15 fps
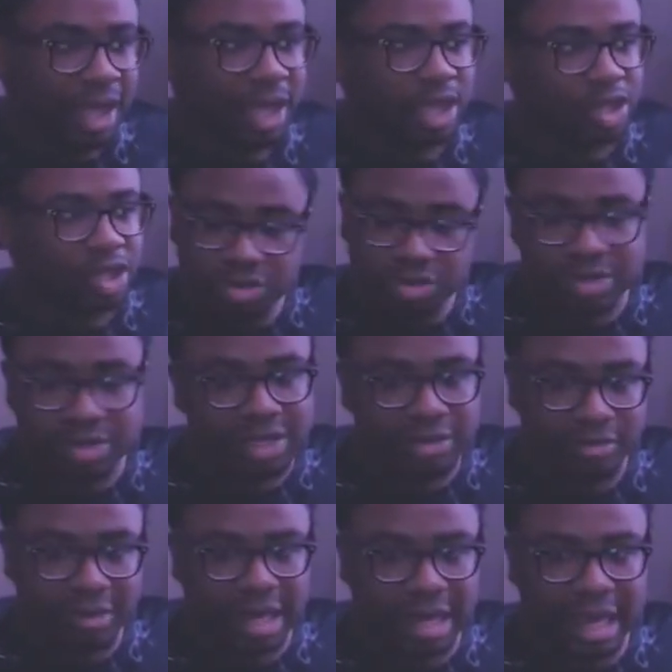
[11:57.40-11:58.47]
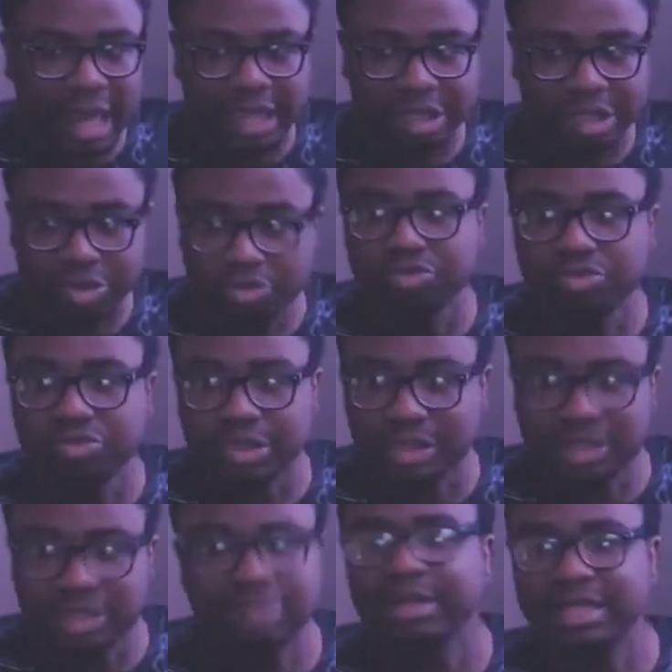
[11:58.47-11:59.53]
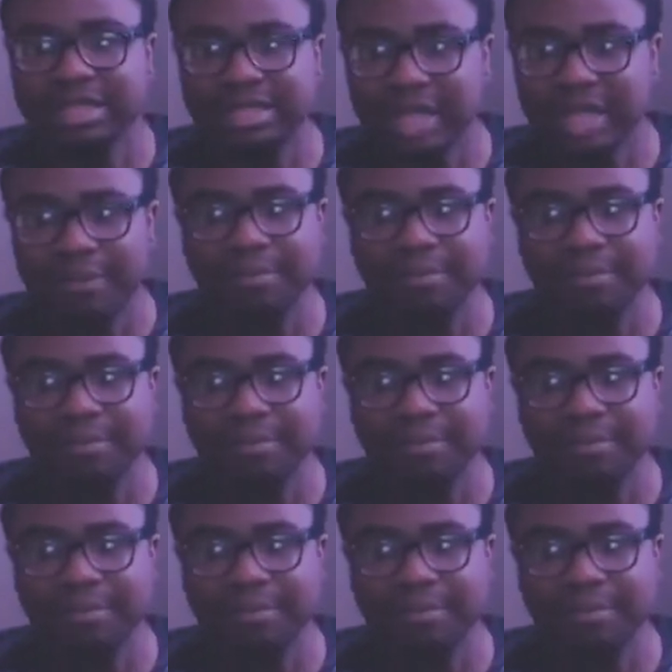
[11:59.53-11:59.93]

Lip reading: you need you should be the top